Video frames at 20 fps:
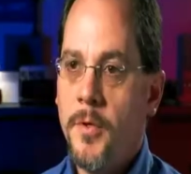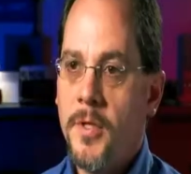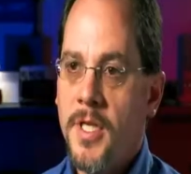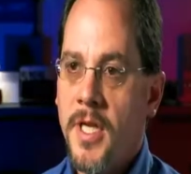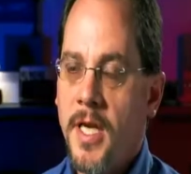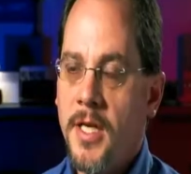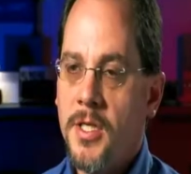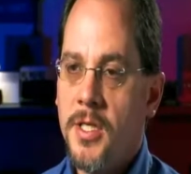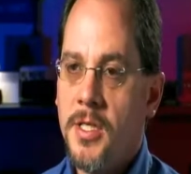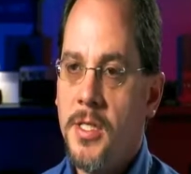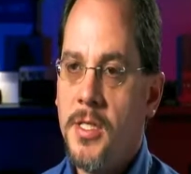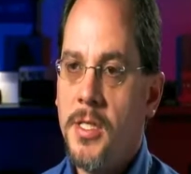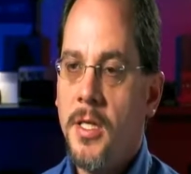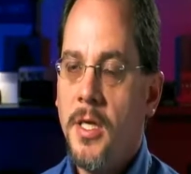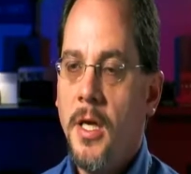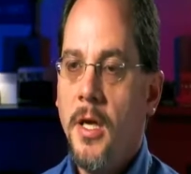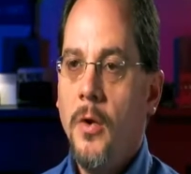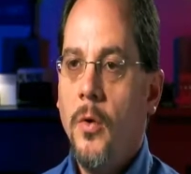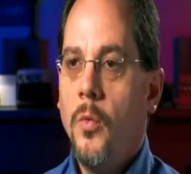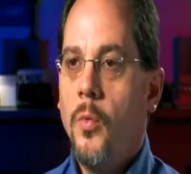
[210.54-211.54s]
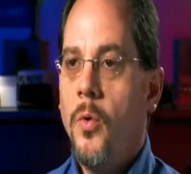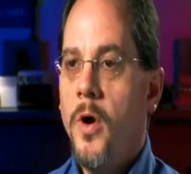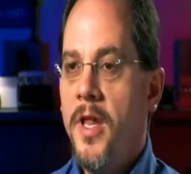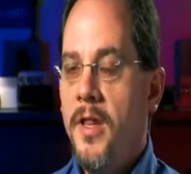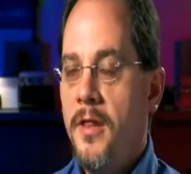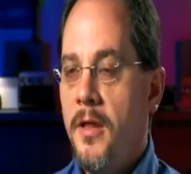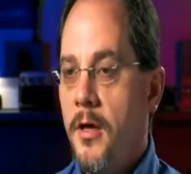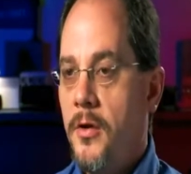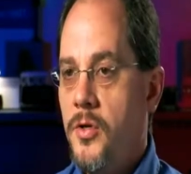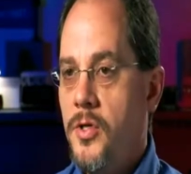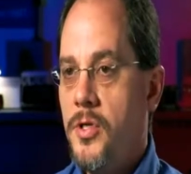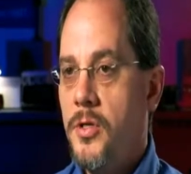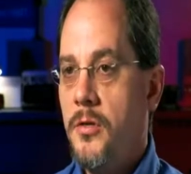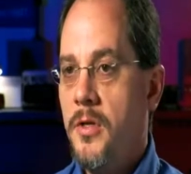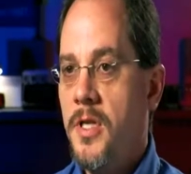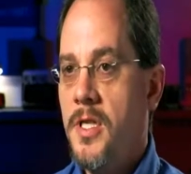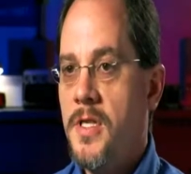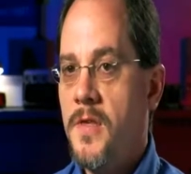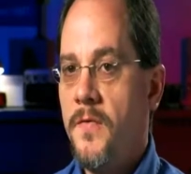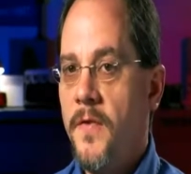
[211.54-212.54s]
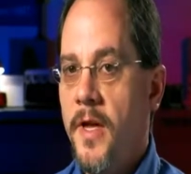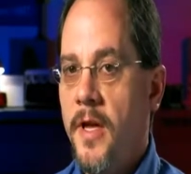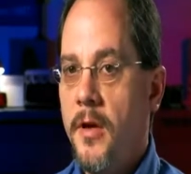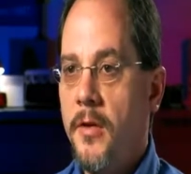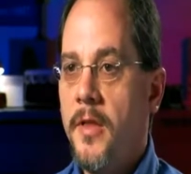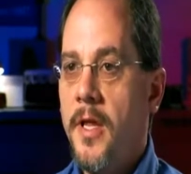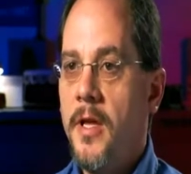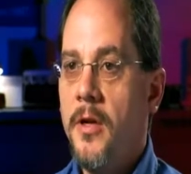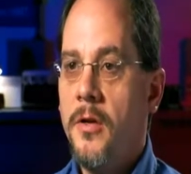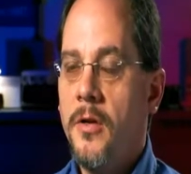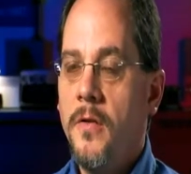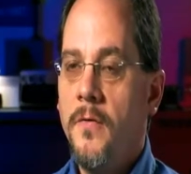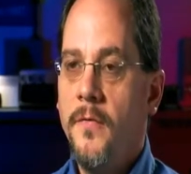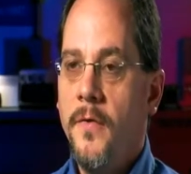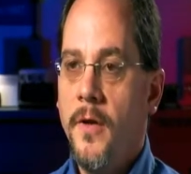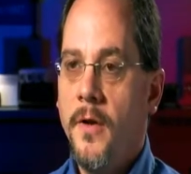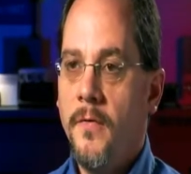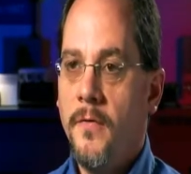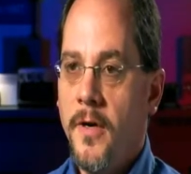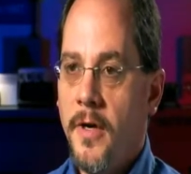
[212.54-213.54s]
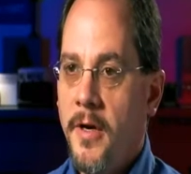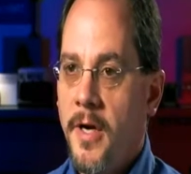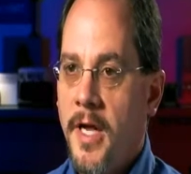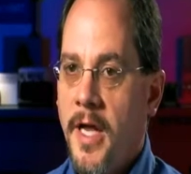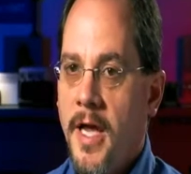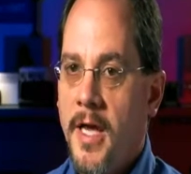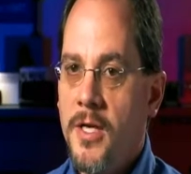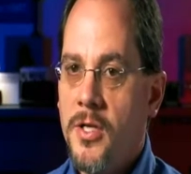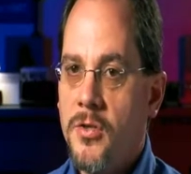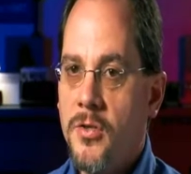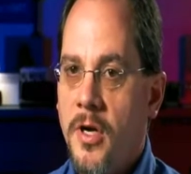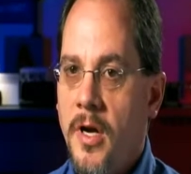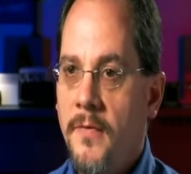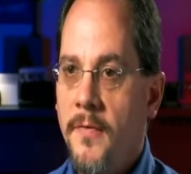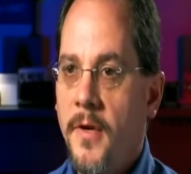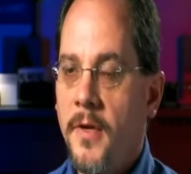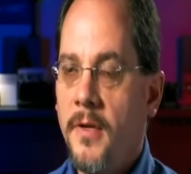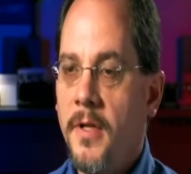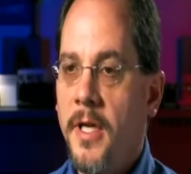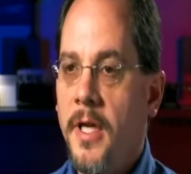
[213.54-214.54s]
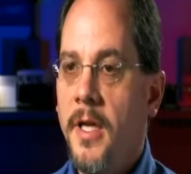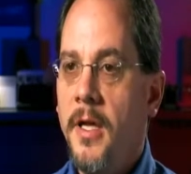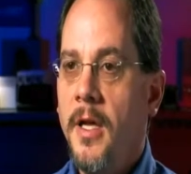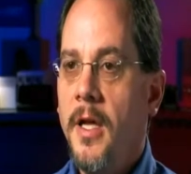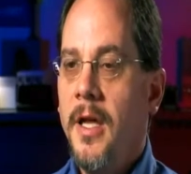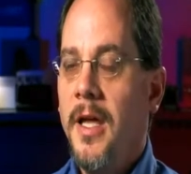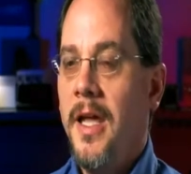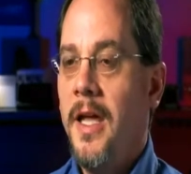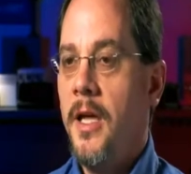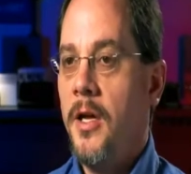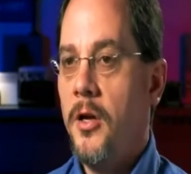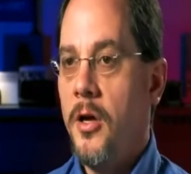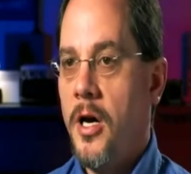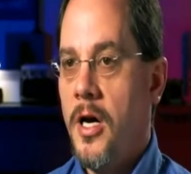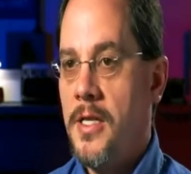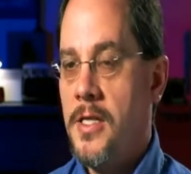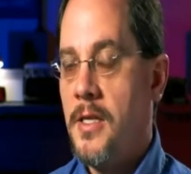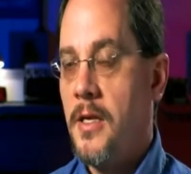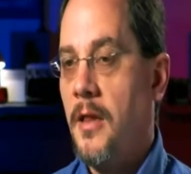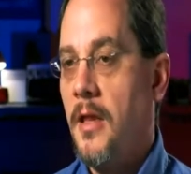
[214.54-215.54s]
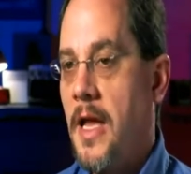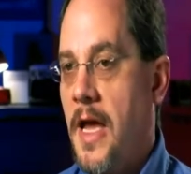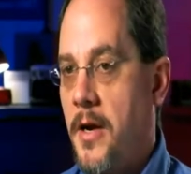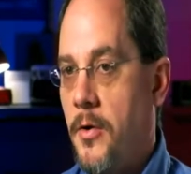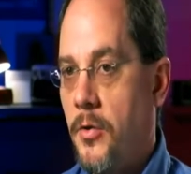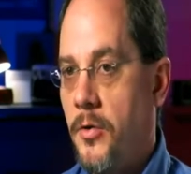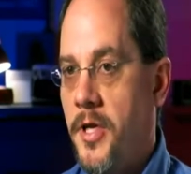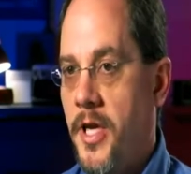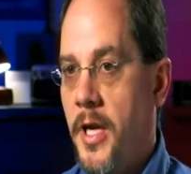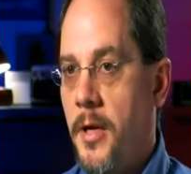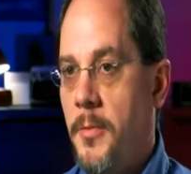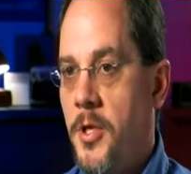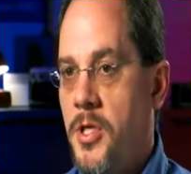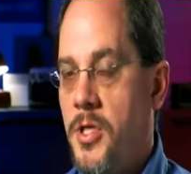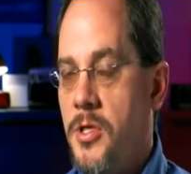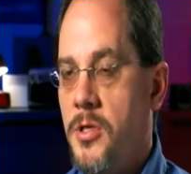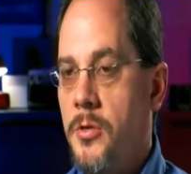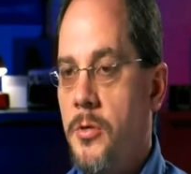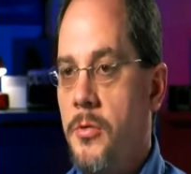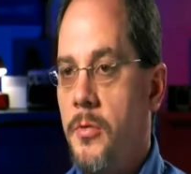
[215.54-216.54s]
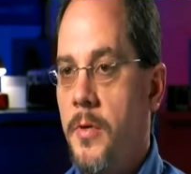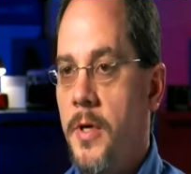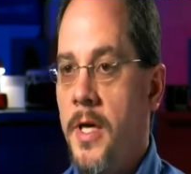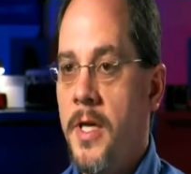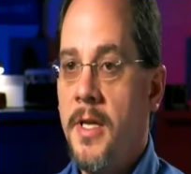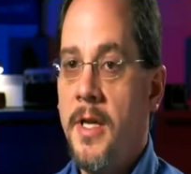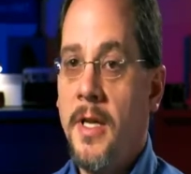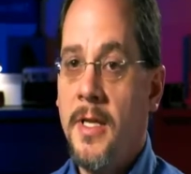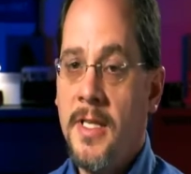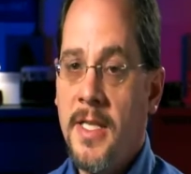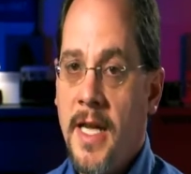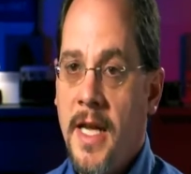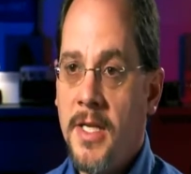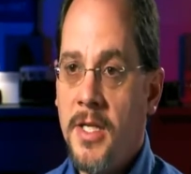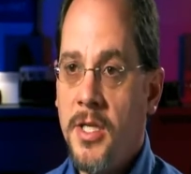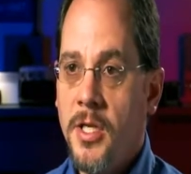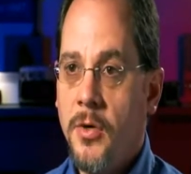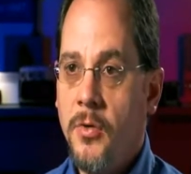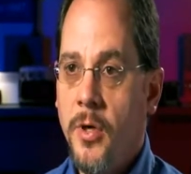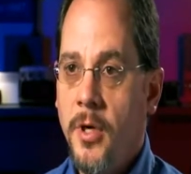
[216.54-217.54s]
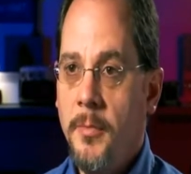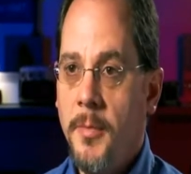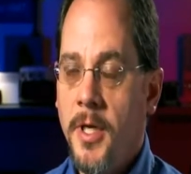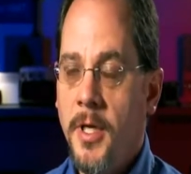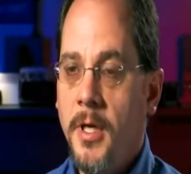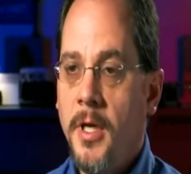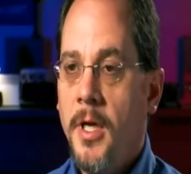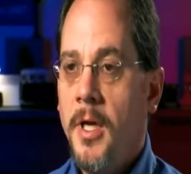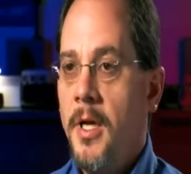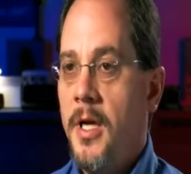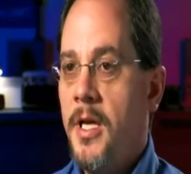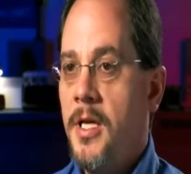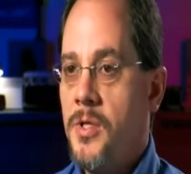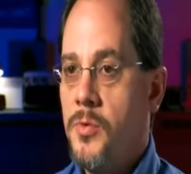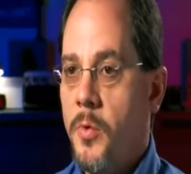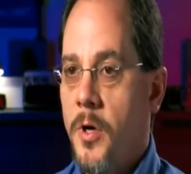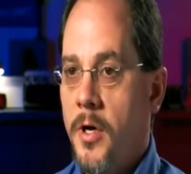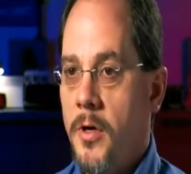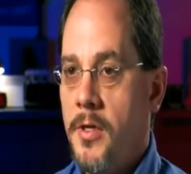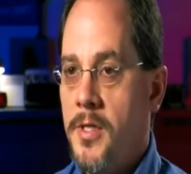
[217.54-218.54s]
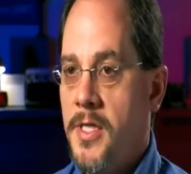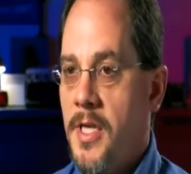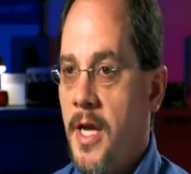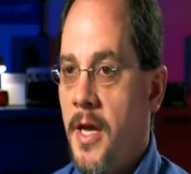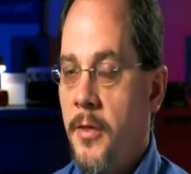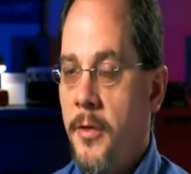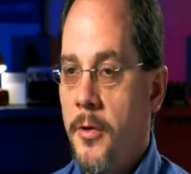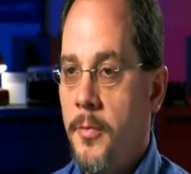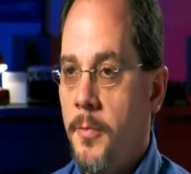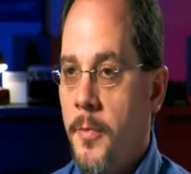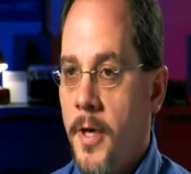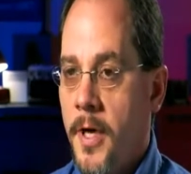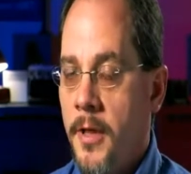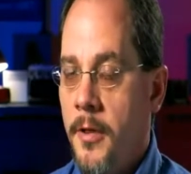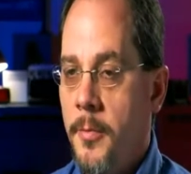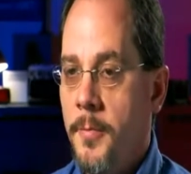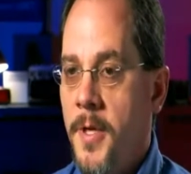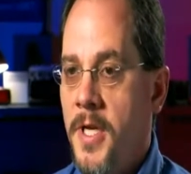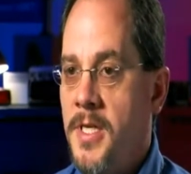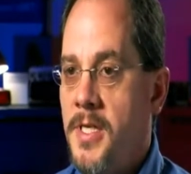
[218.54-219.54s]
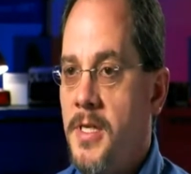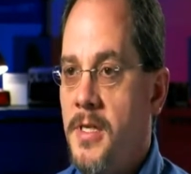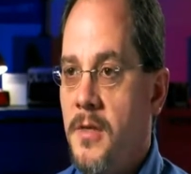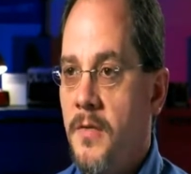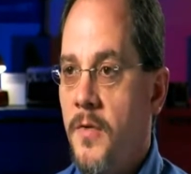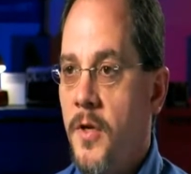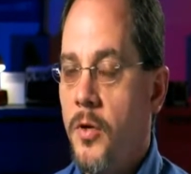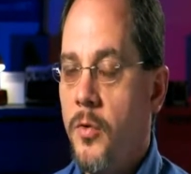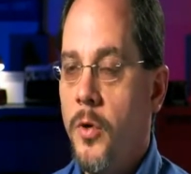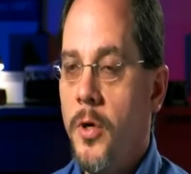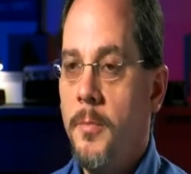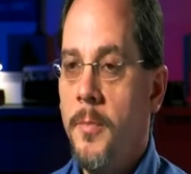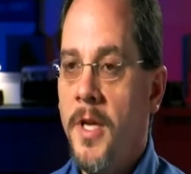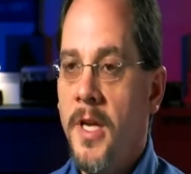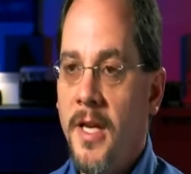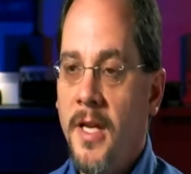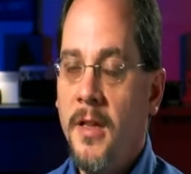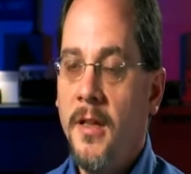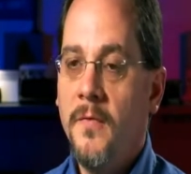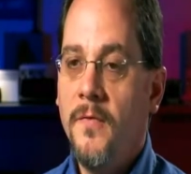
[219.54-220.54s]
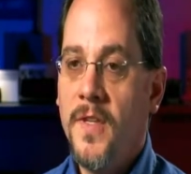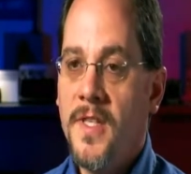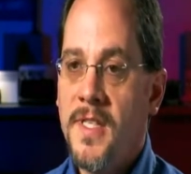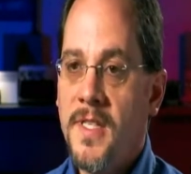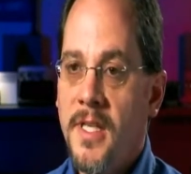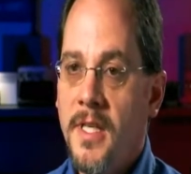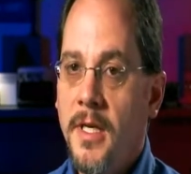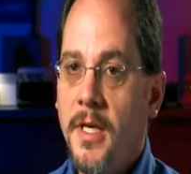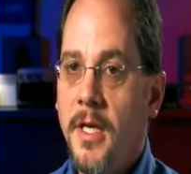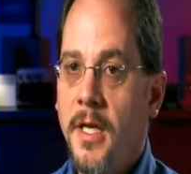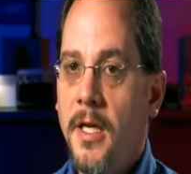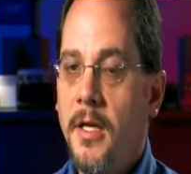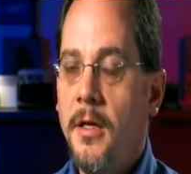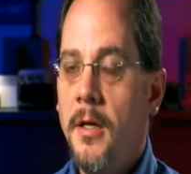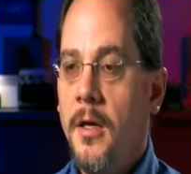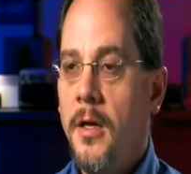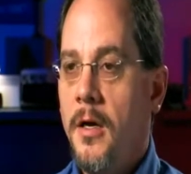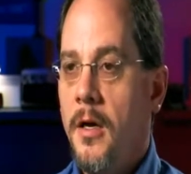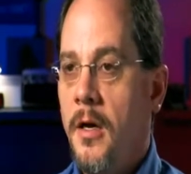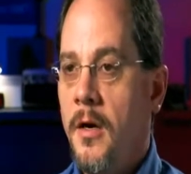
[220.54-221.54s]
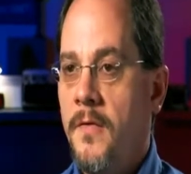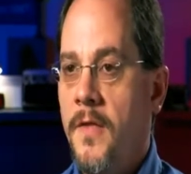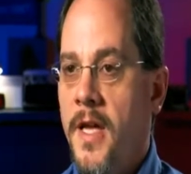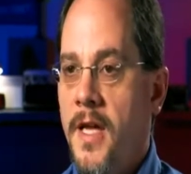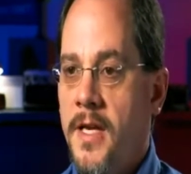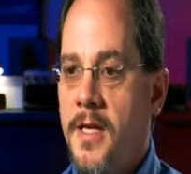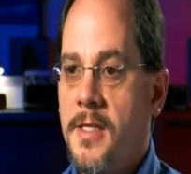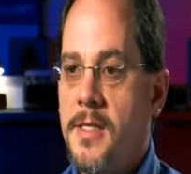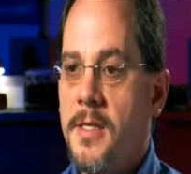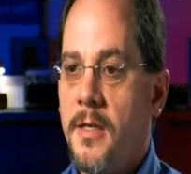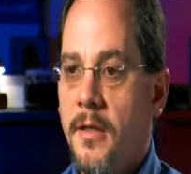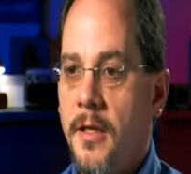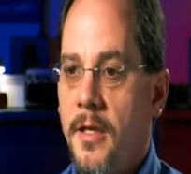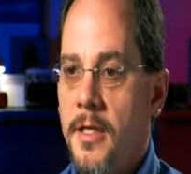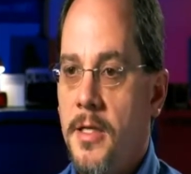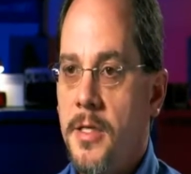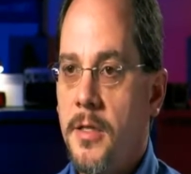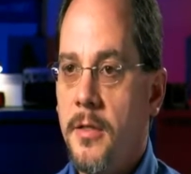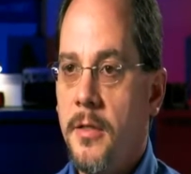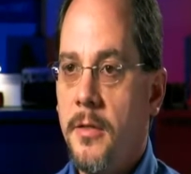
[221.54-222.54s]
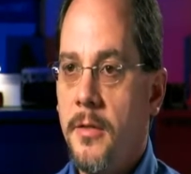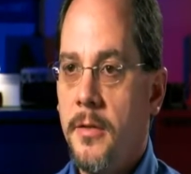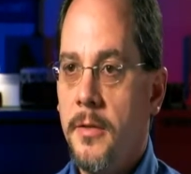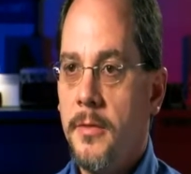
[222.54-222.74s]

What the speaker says: protections. When those units fail, they could fail very catastrophically and cause collateral damage to attached equipment as well as other pieces of equipment in the vicinity of that installation.